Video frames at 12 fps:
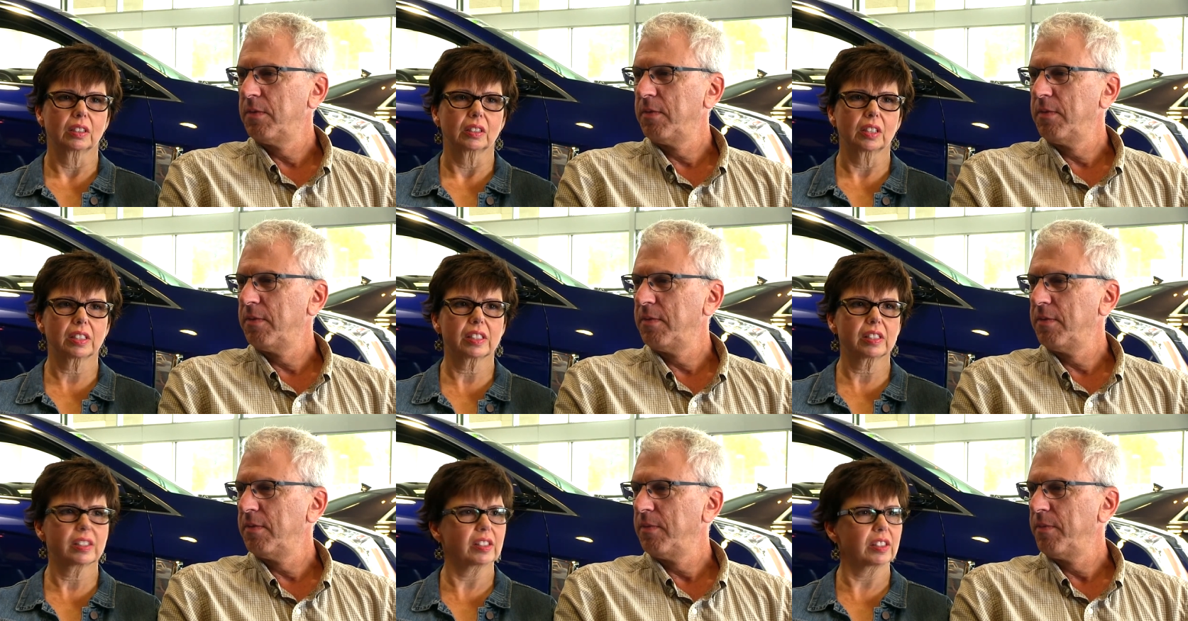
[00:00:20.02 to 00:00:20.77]
Speaker 1: not
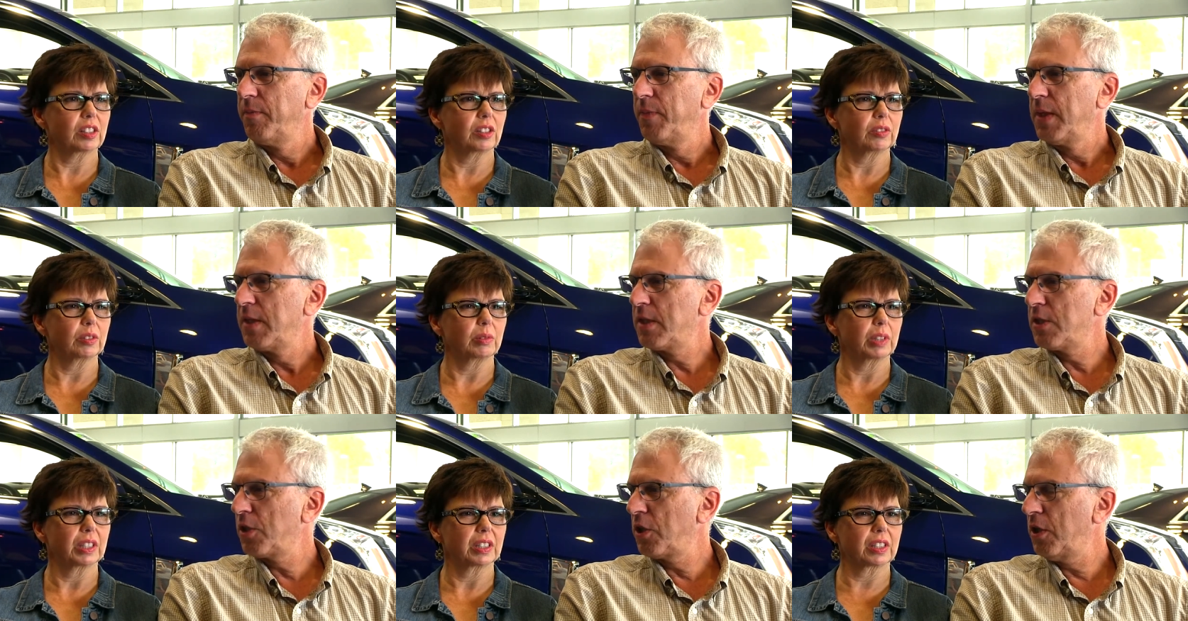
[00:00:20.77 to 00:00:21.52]
since the silver
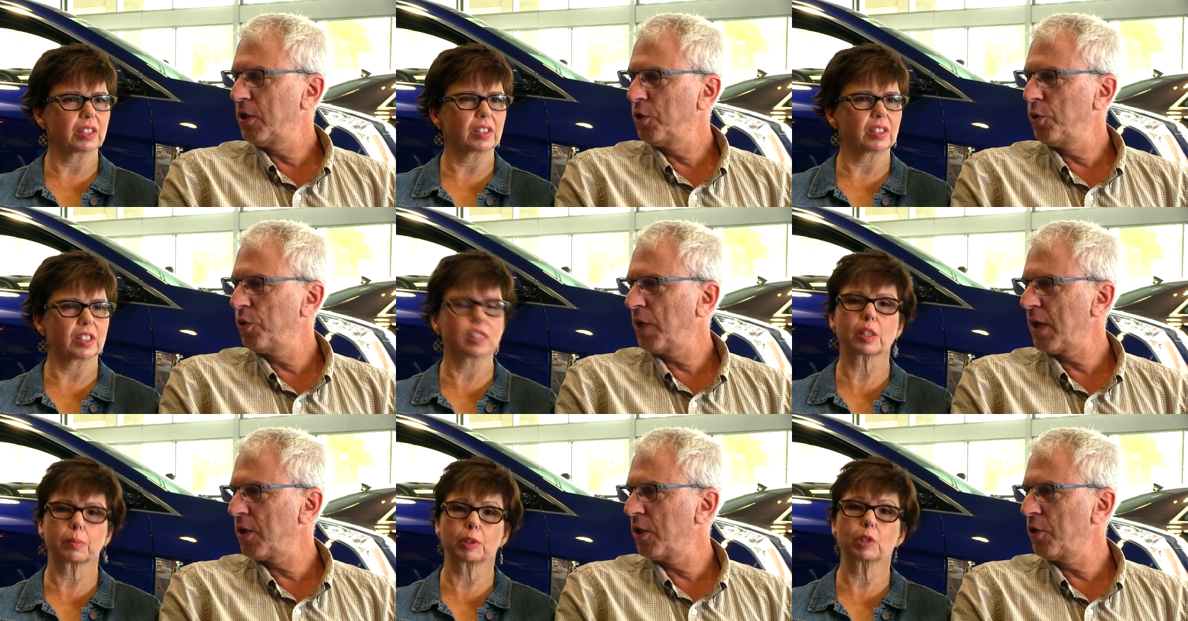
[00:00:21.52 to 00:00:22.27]
since one, since, since
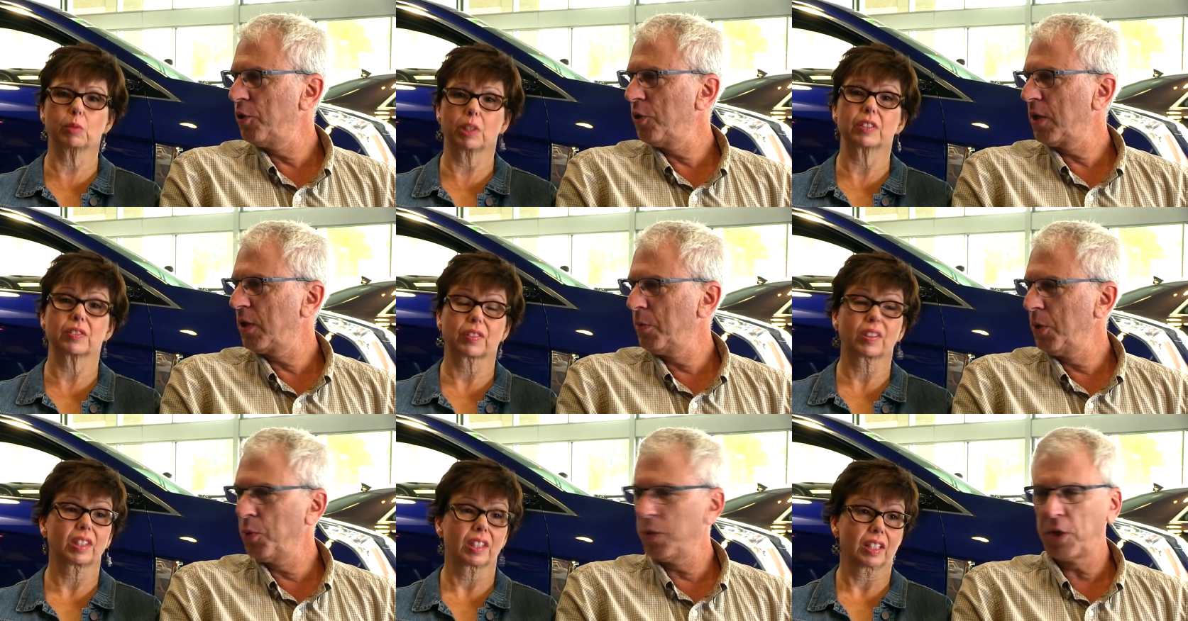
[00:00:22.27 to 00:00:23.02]
the blue one.
Speaker 2: The
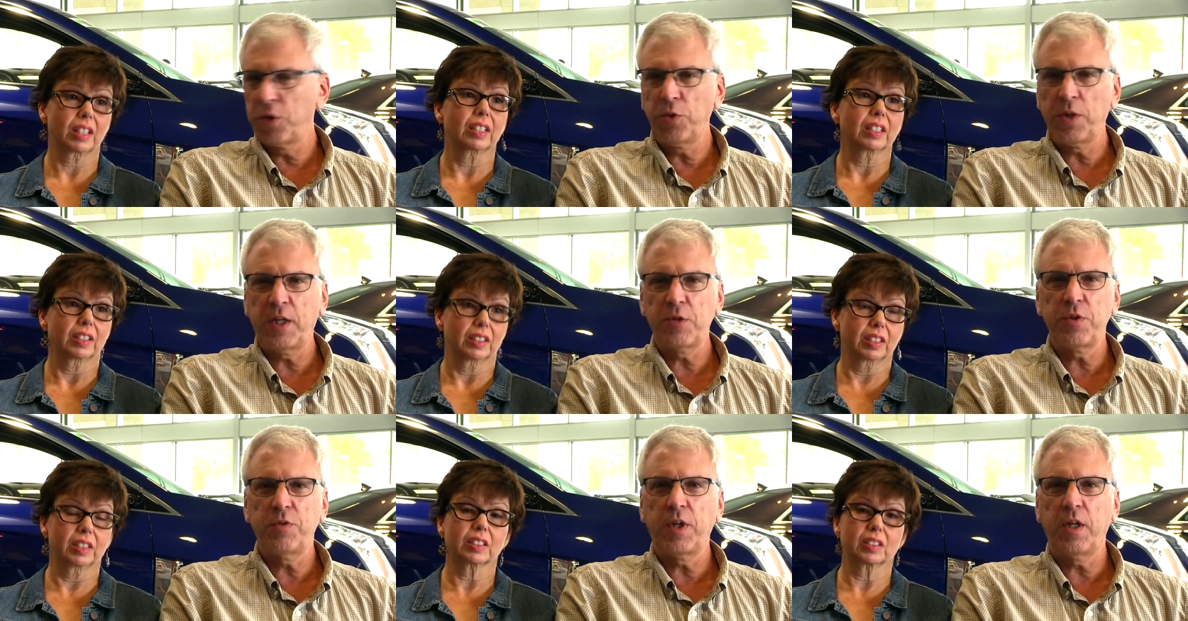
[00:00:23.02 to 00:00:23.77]
blue one, the
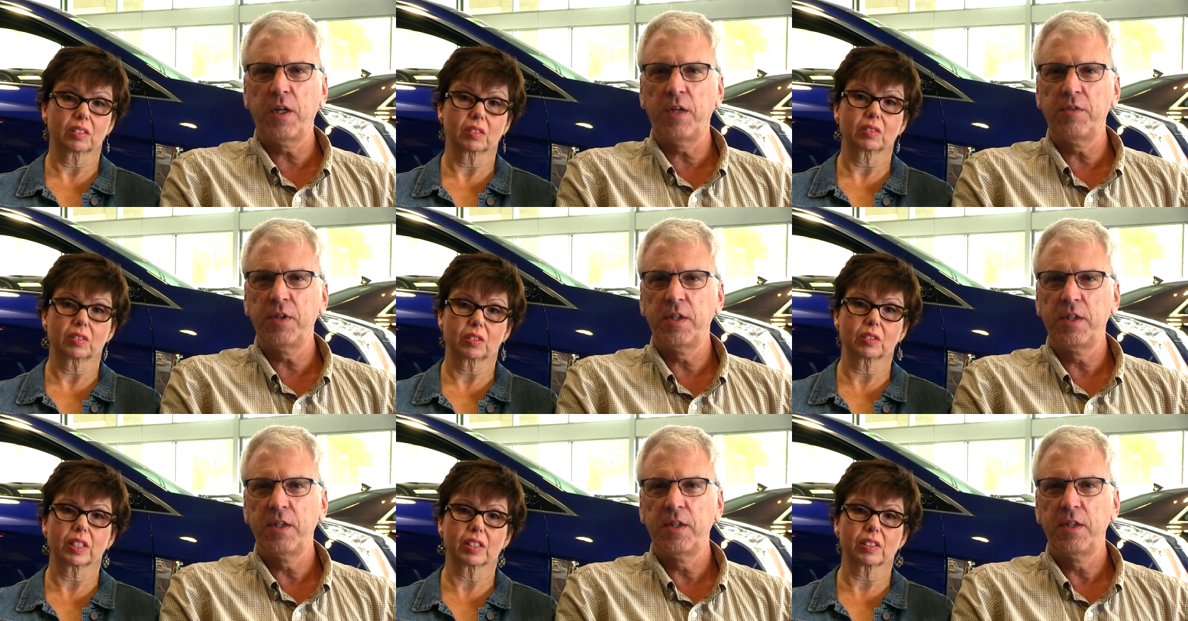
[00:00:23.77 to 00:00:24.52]
2005. Yes,
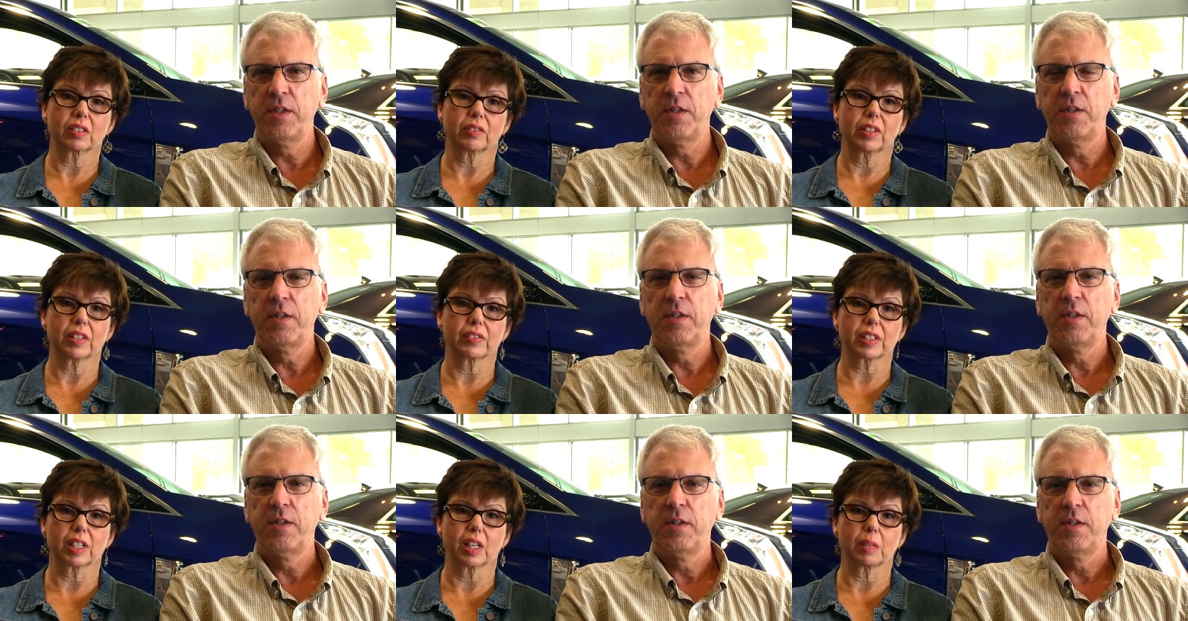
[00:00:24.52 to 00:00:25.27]
Speaker 1: 2005
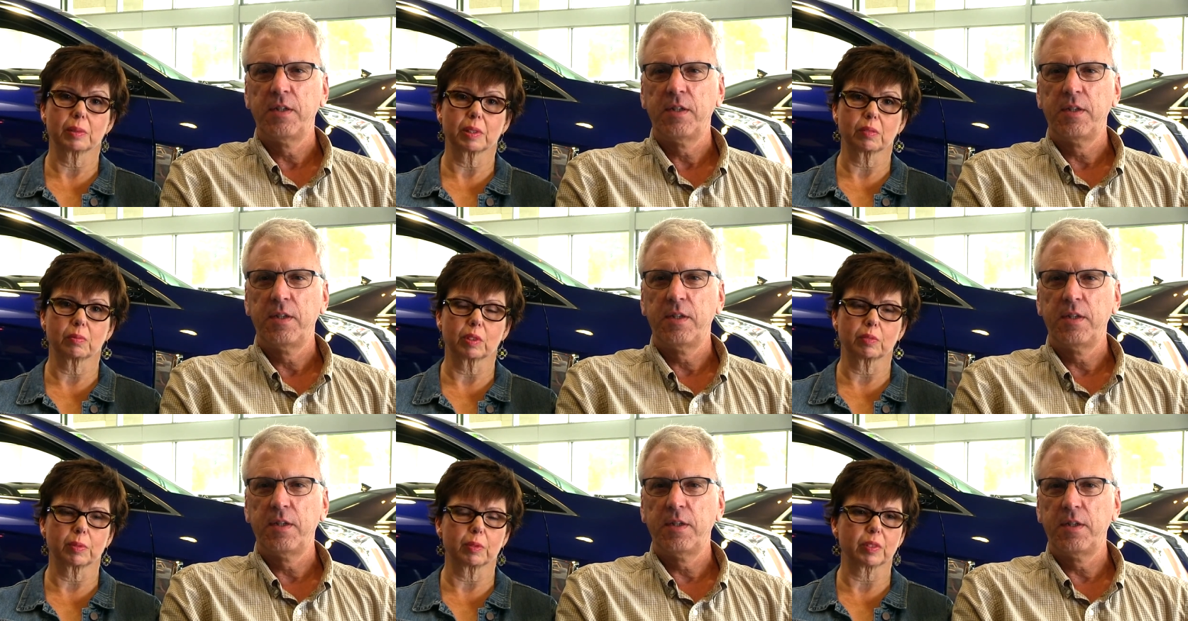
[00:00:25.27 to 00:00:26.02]
Saab.
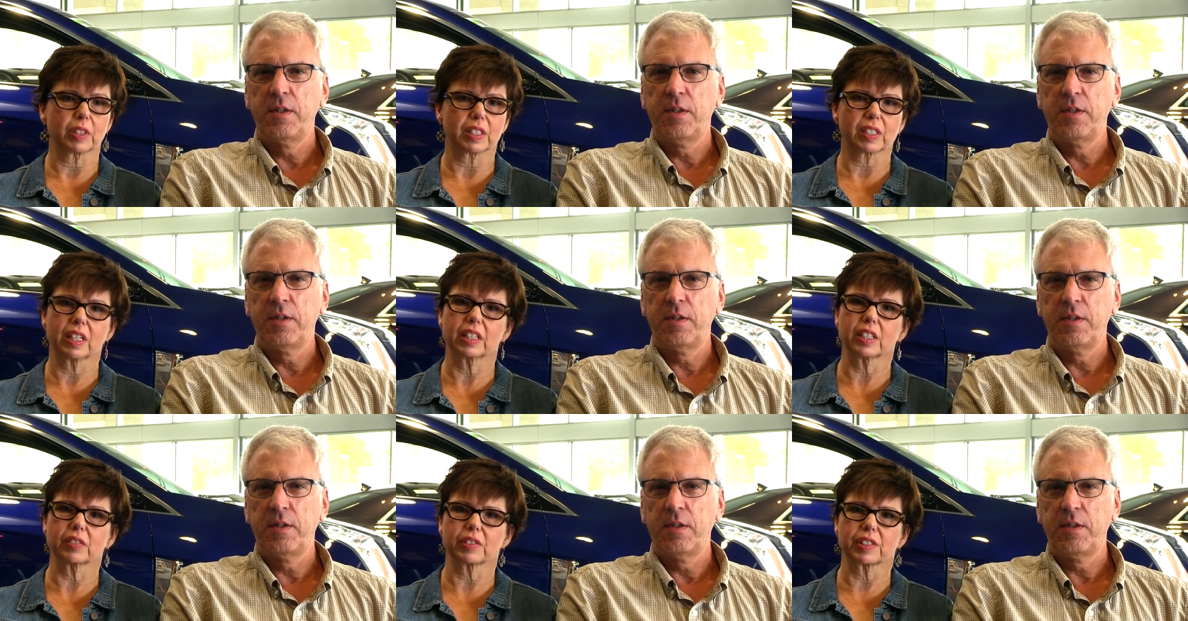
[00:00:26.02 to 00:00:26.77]
We've been with
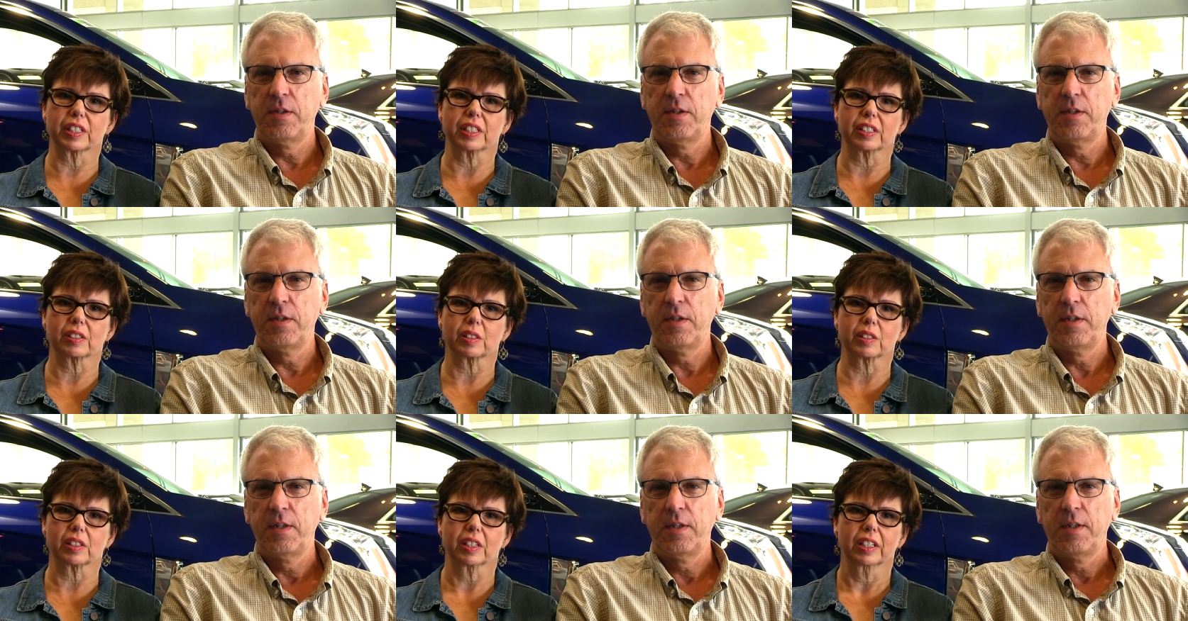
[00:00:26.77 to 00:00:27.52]
Gassan ever
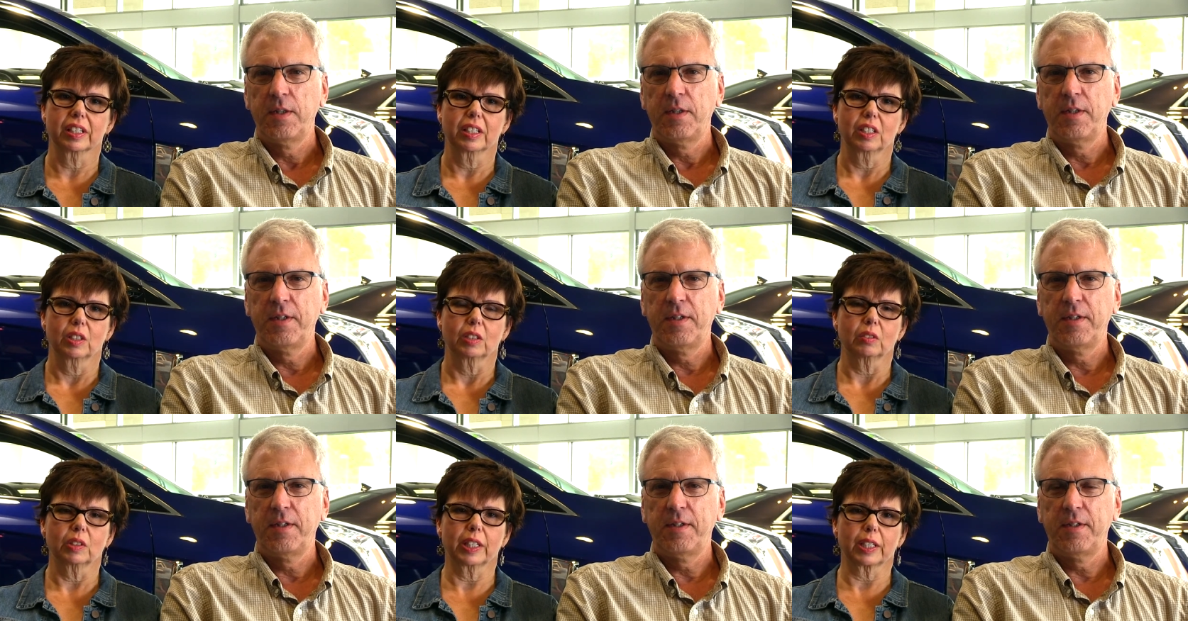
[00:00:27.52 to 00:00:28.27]
since
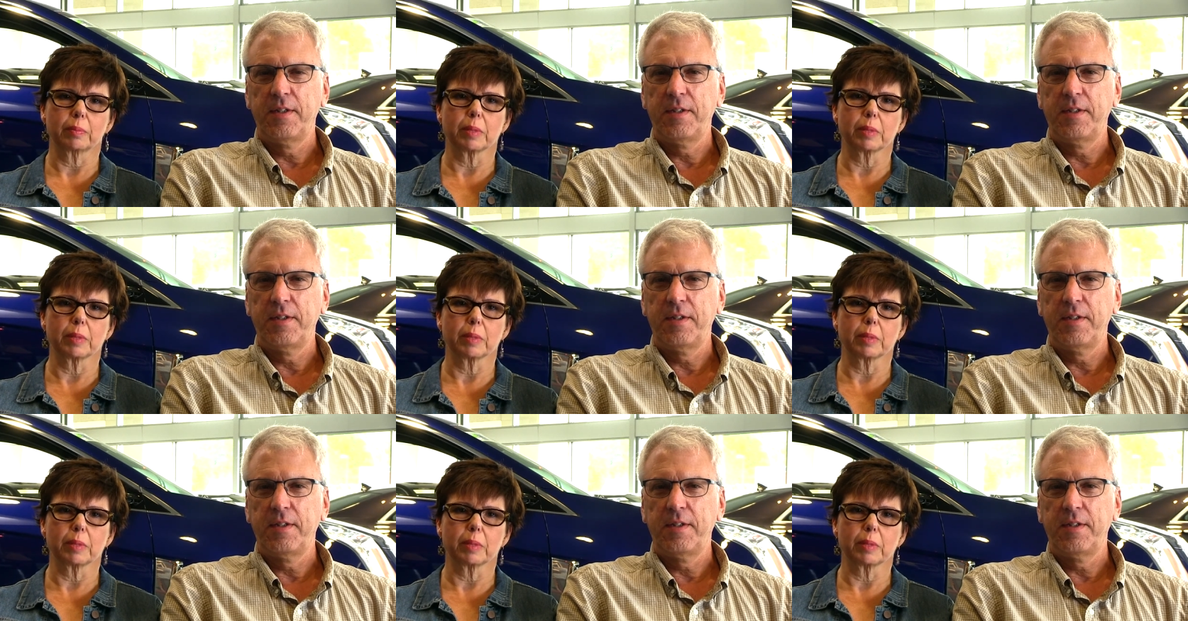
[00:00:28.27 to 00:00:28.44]
or like a